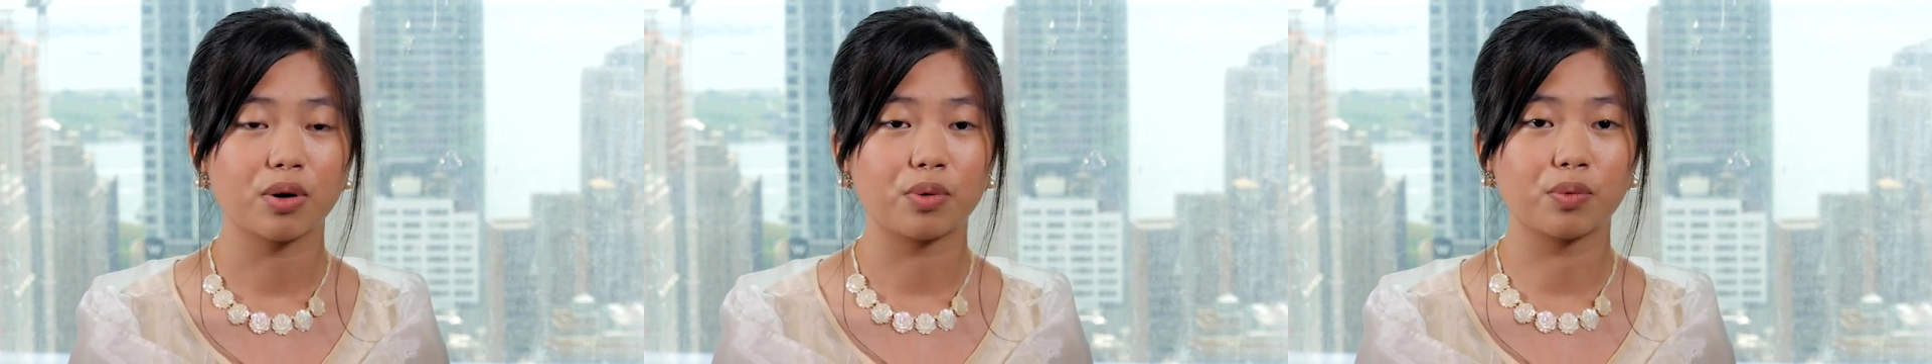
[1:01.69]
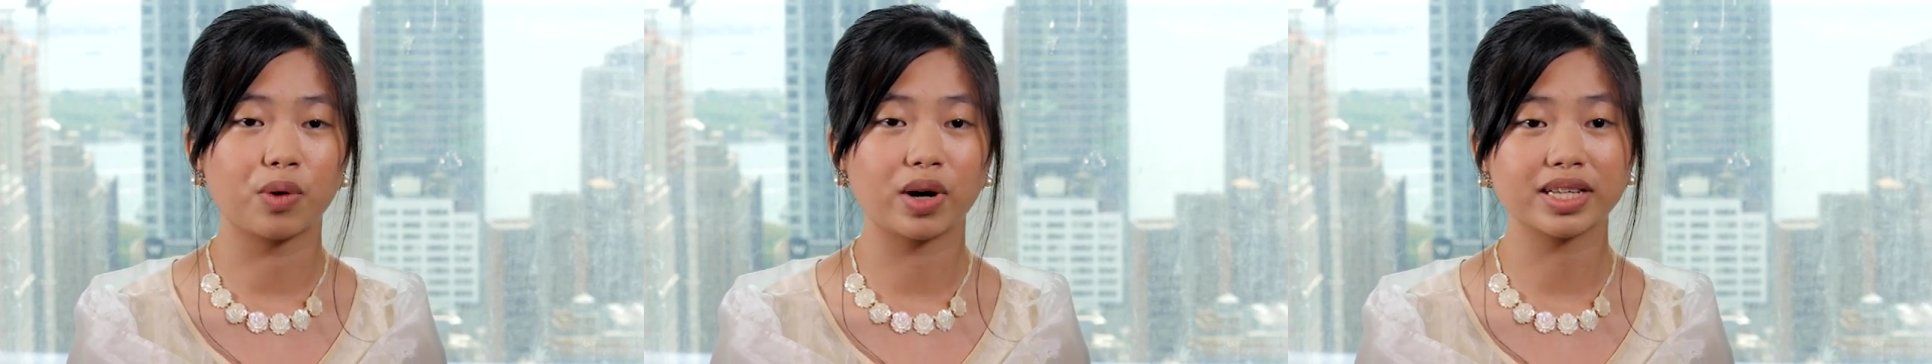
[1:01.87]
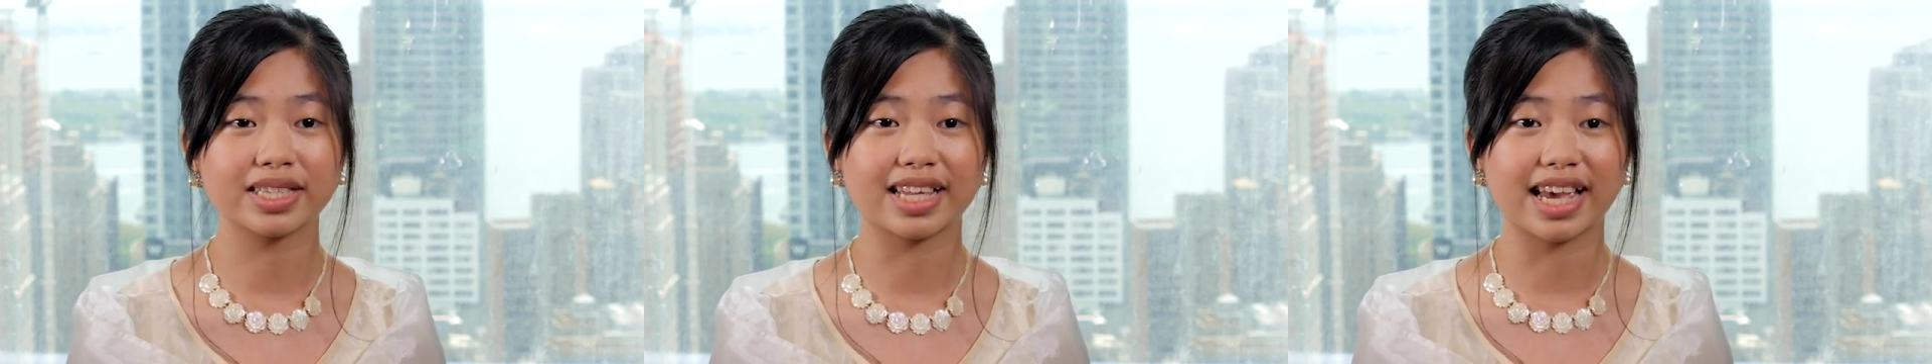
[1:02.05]

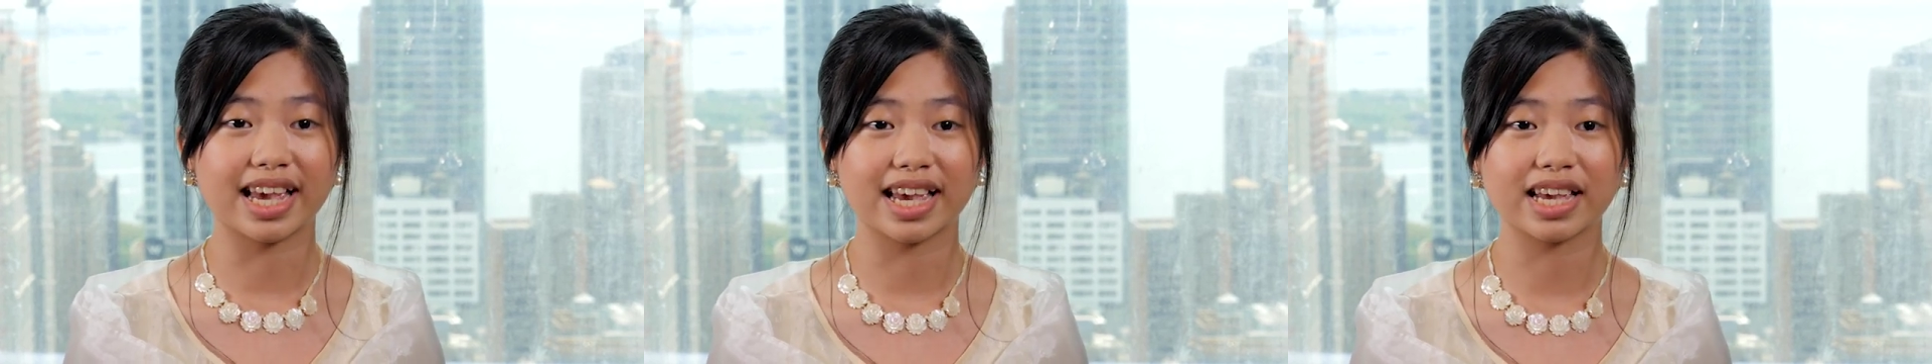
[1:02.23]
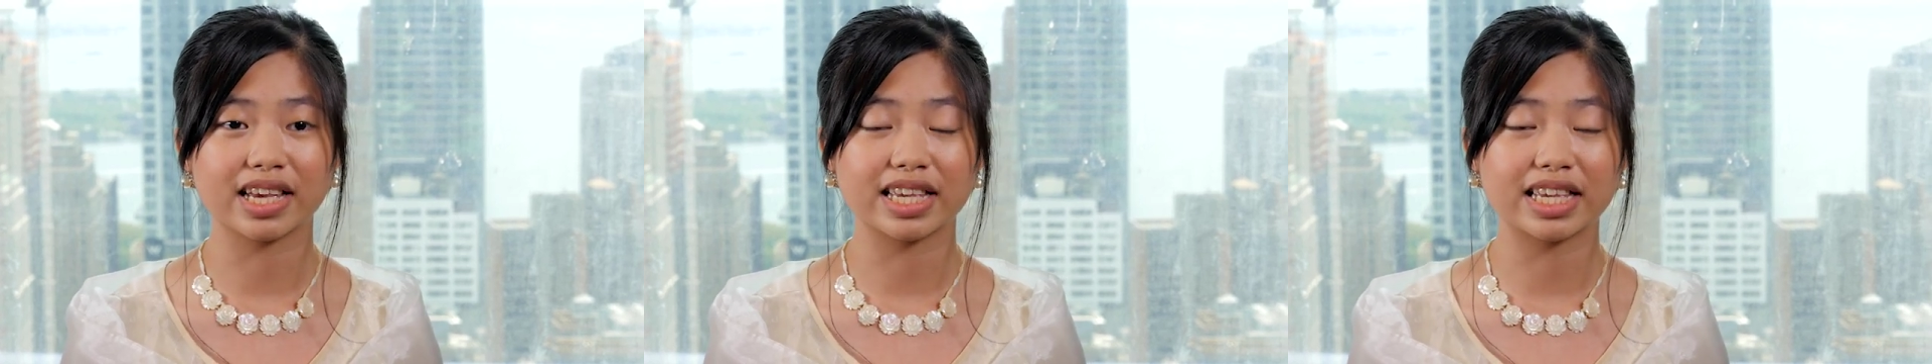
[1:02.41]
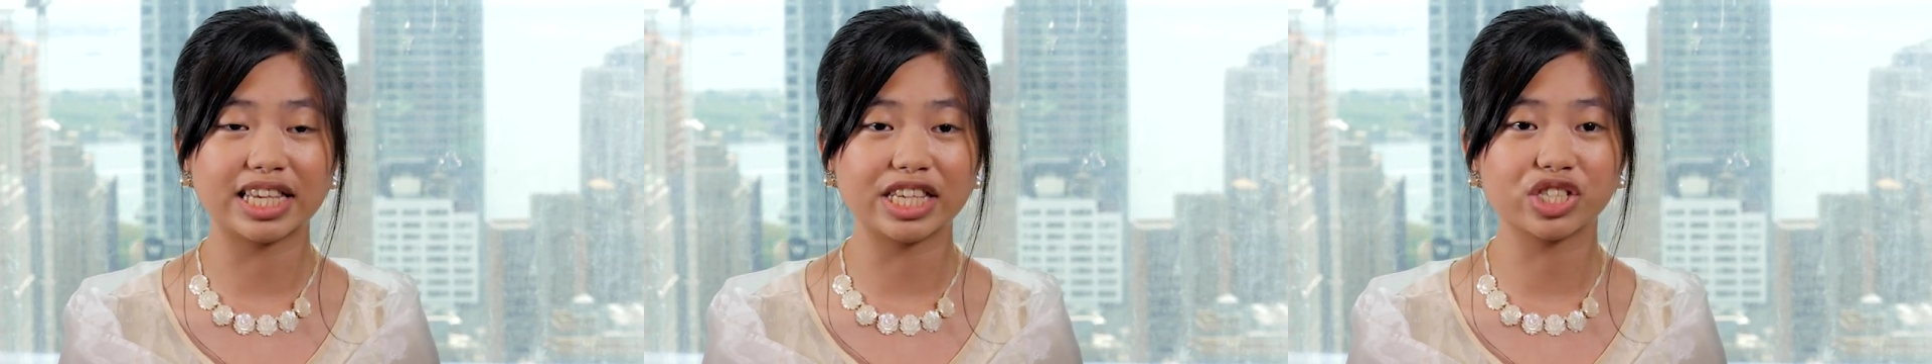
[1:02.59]
one
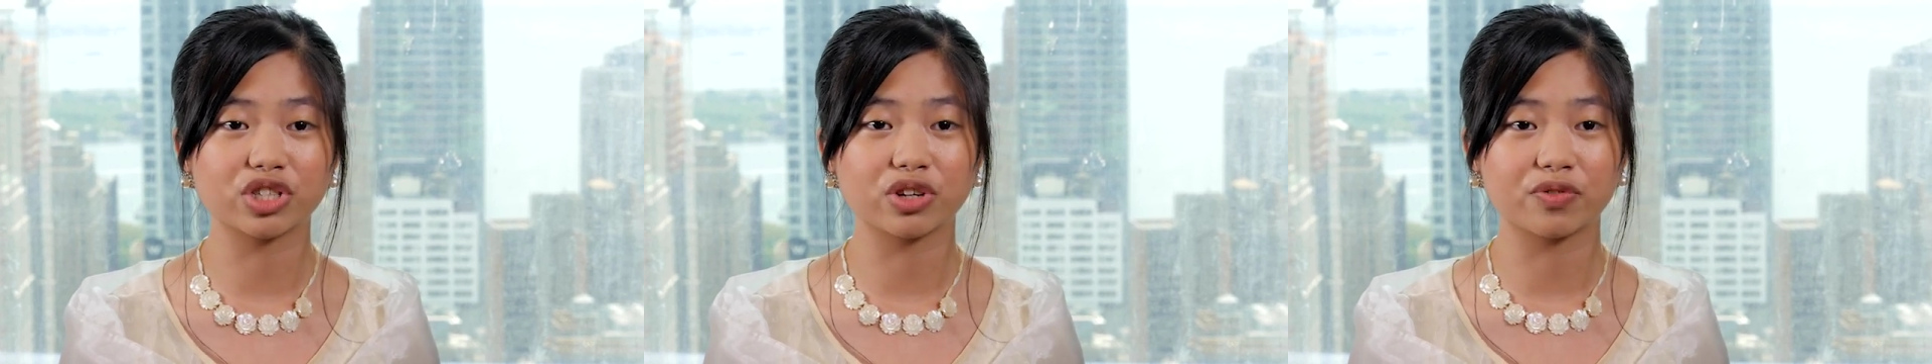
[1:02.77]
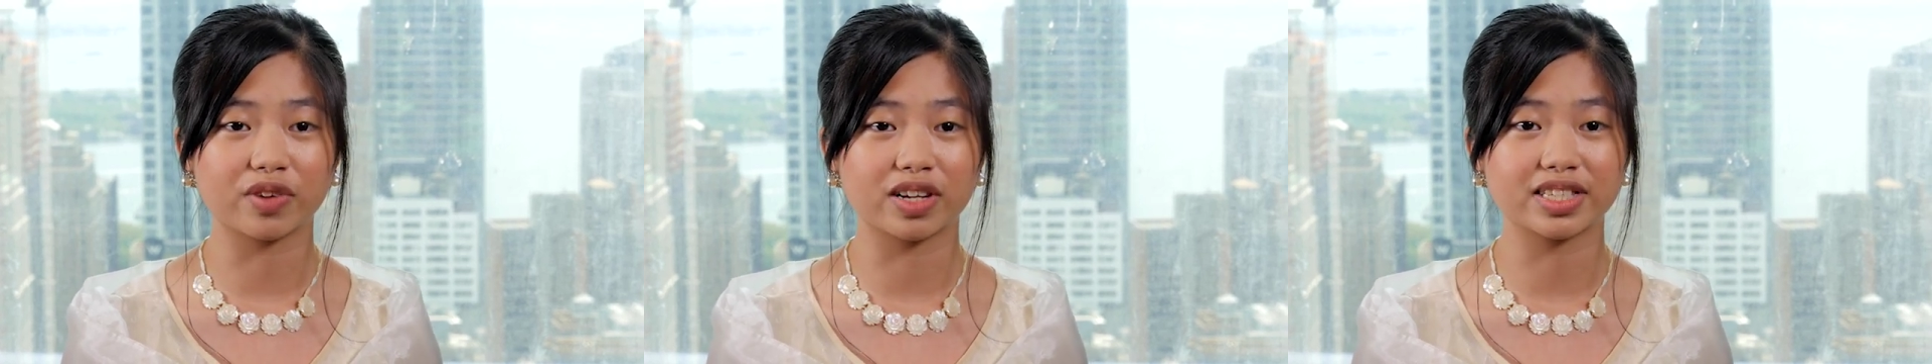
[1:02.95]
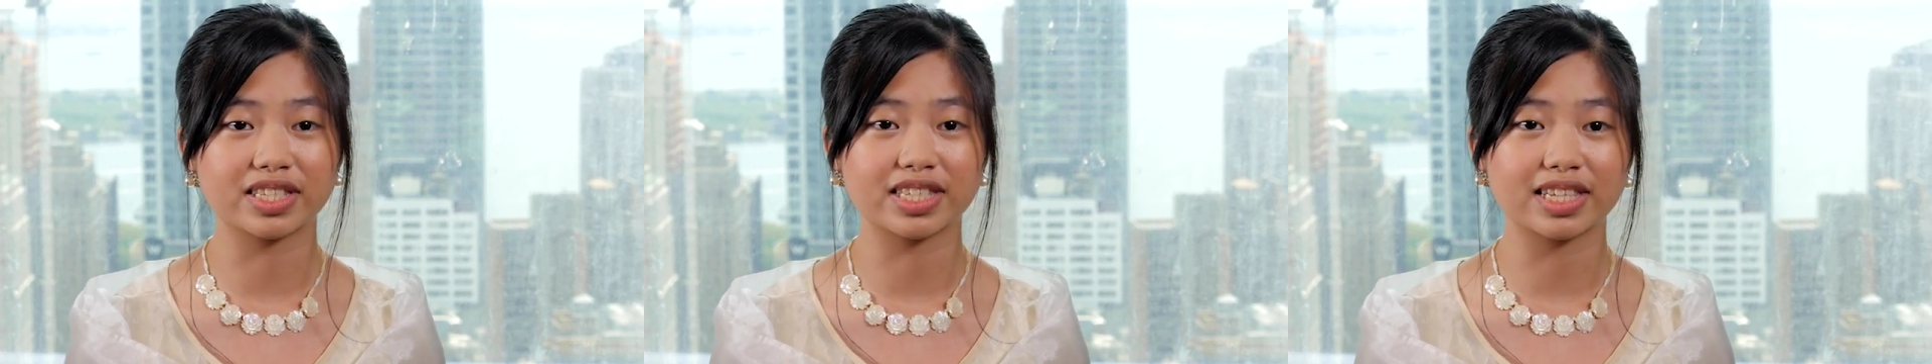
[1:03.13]
day,
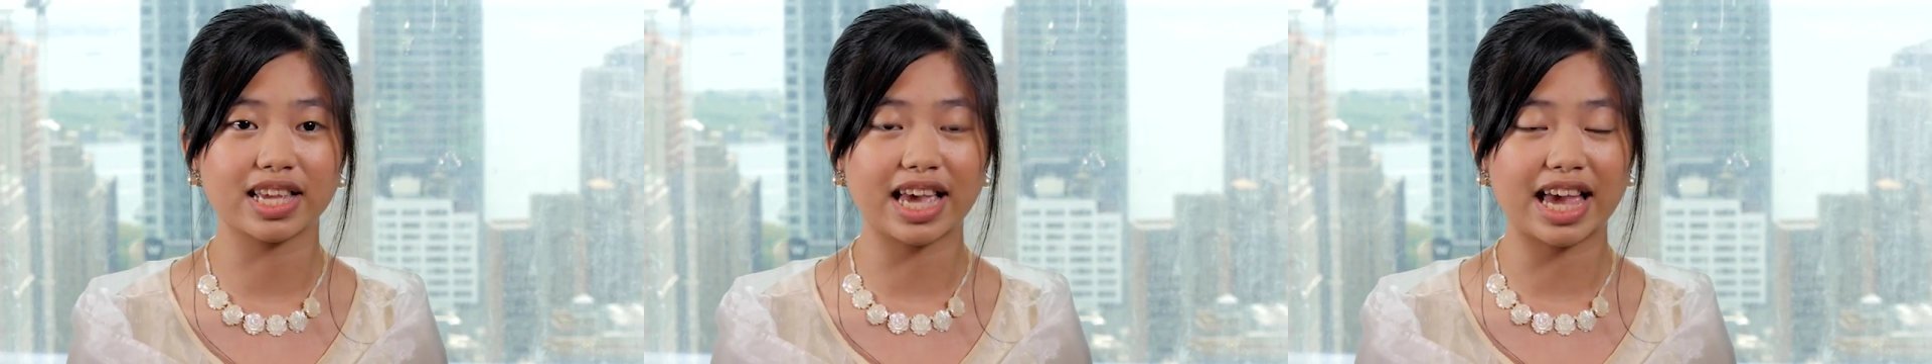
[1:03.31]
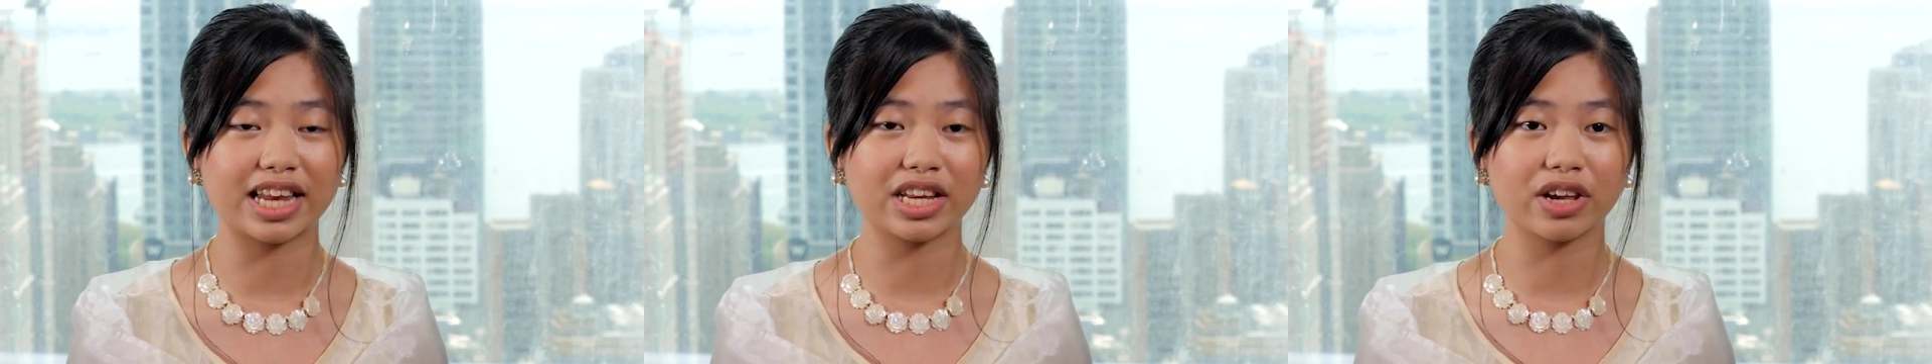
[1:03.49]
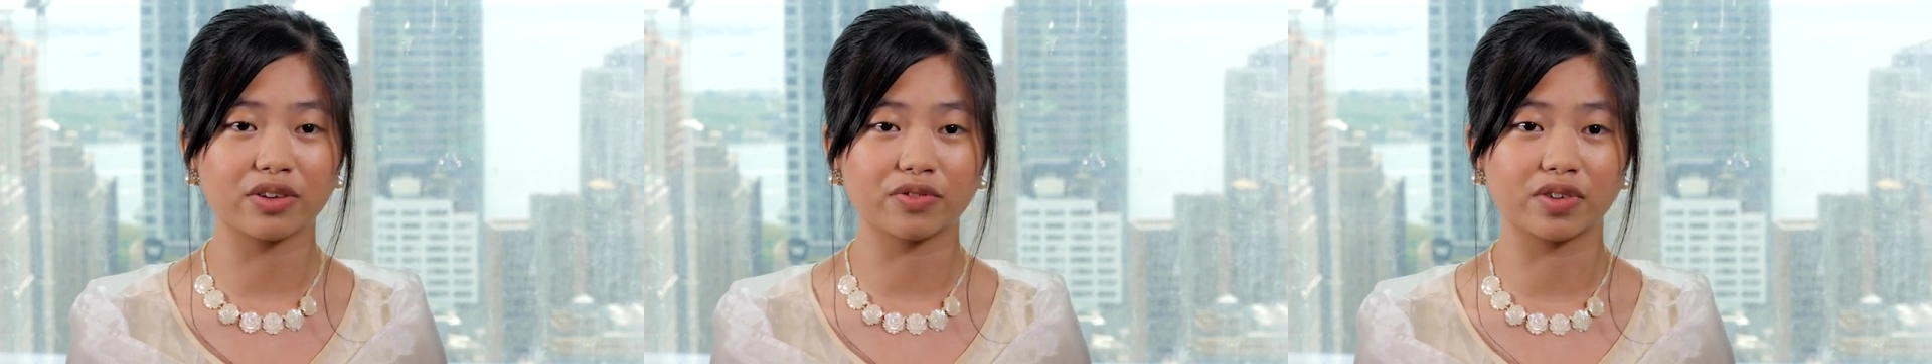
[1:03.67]

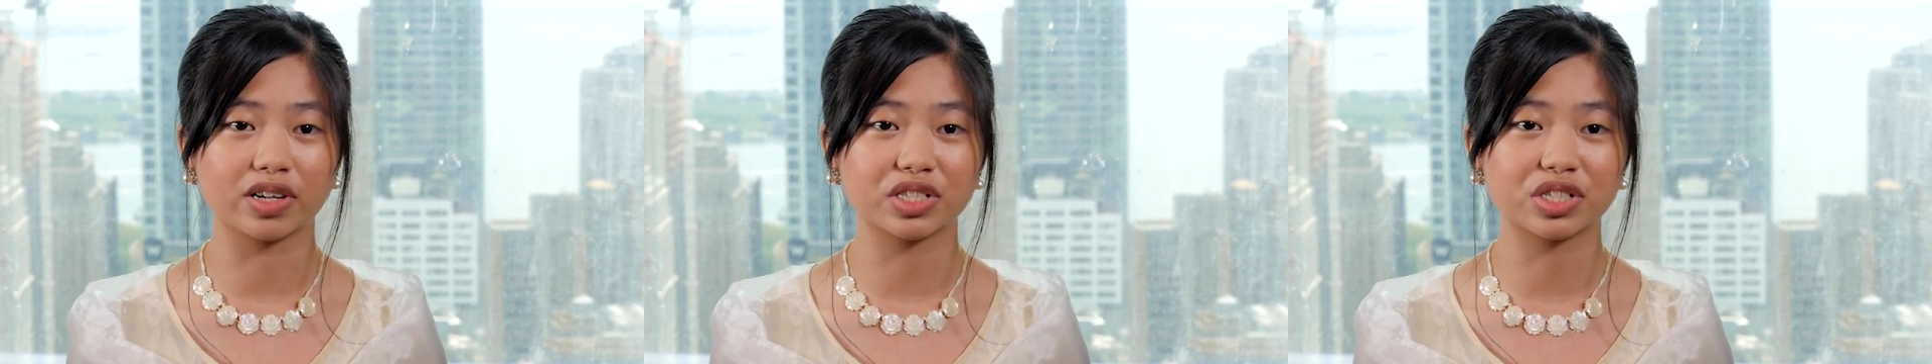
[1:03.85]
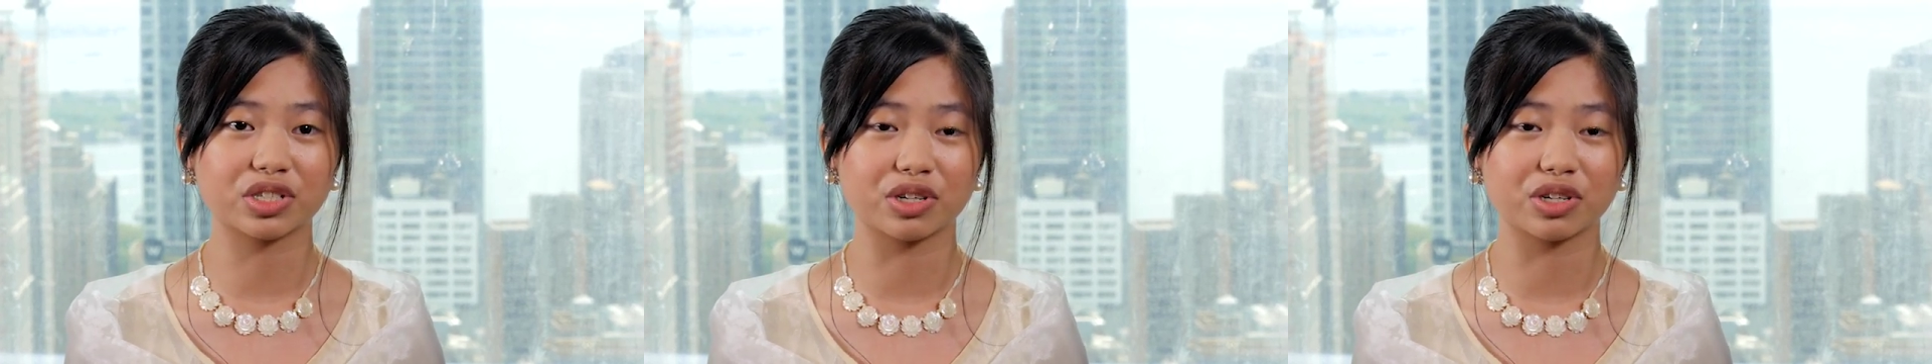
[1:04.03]
any of us